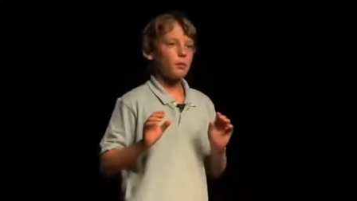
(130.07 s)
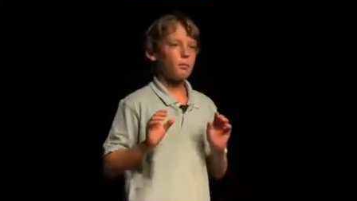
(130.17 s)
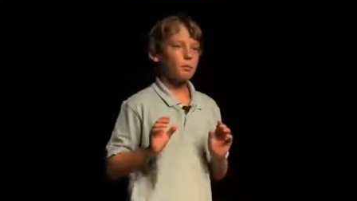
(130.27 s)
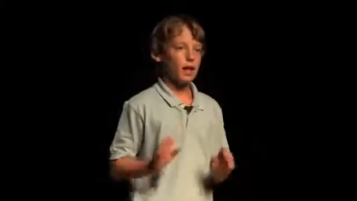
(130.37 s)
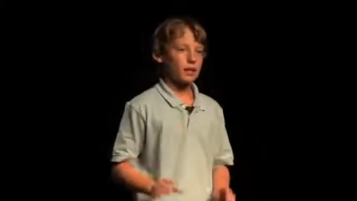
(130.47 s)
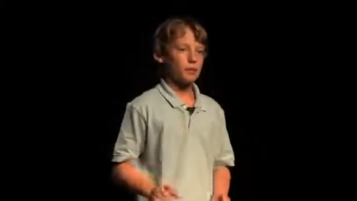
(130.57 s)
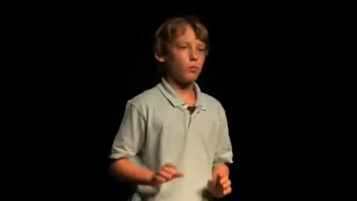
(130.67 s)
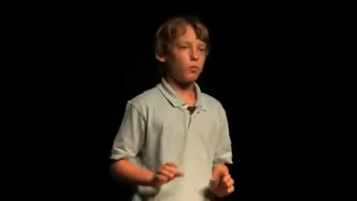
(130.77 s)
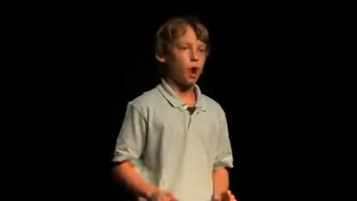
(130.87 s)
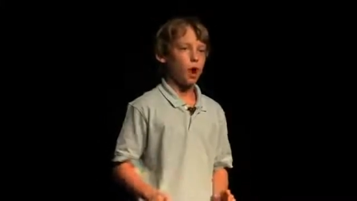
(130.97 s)
Next,
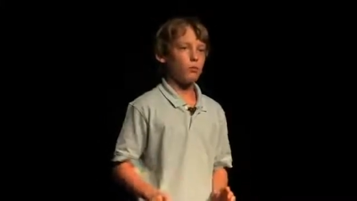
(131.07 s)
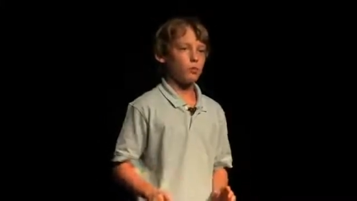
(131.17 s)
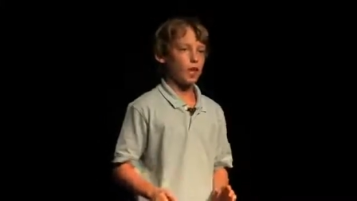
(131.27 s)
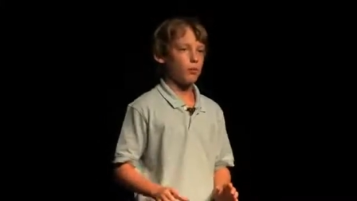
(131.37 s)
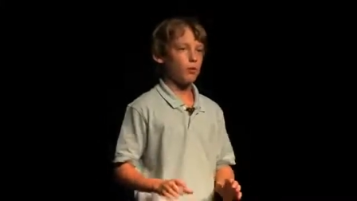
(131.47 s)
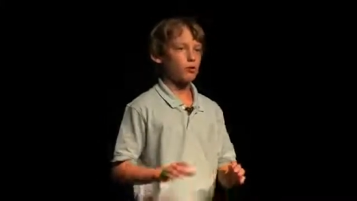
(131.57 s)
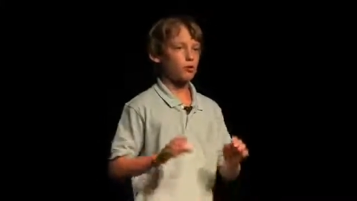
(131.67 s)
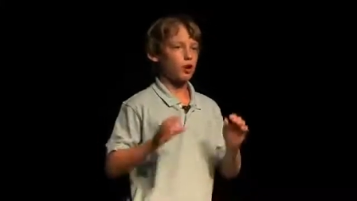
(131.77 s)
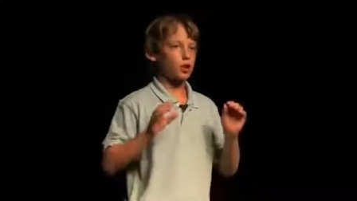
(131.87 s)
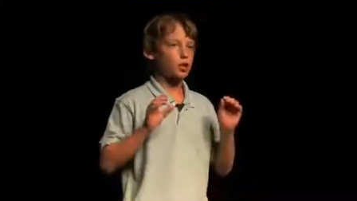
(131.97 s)
more harmful
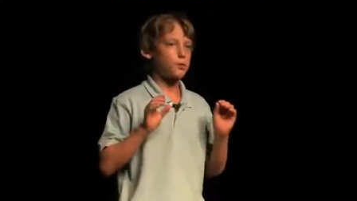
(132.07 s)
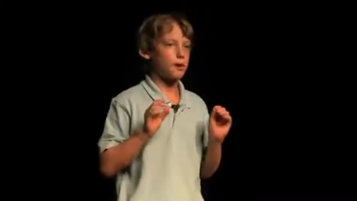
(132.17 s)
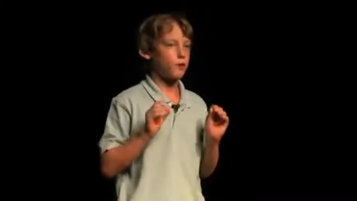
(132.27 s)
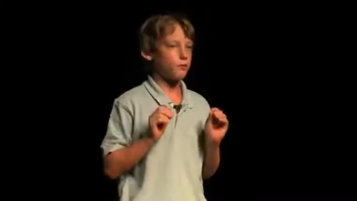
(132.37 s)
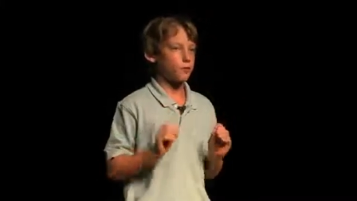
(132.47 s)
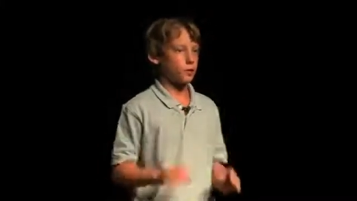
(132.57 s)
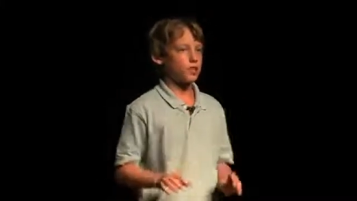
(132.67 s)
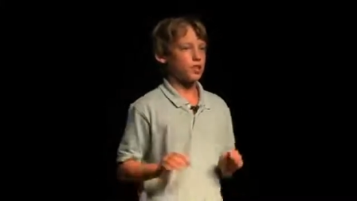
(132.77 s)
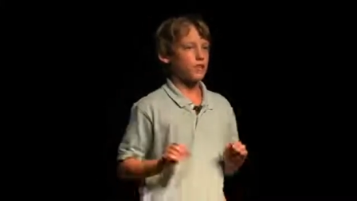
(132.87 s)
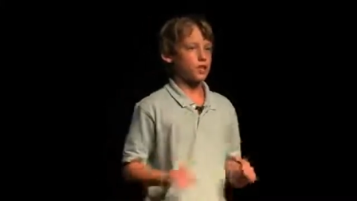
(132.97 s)
chemicals are sprayed on
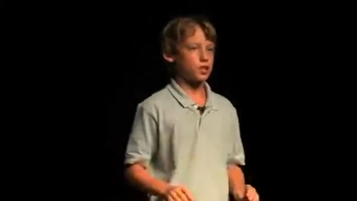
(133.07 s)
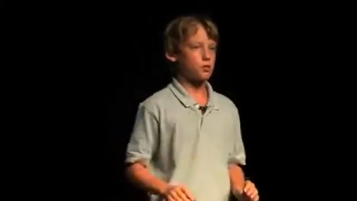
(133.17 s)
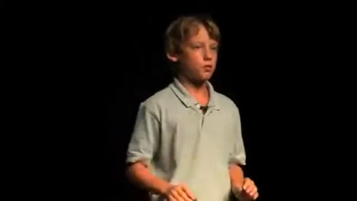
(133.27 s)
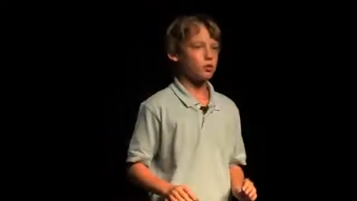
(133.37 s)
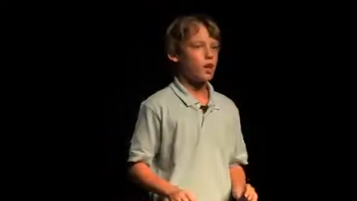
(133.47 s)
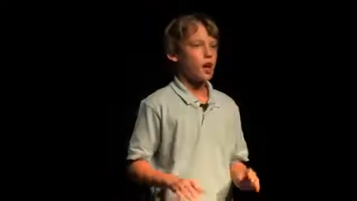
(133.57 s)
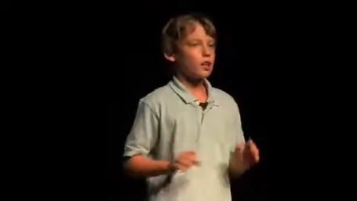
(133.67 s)
fruits and vegetables,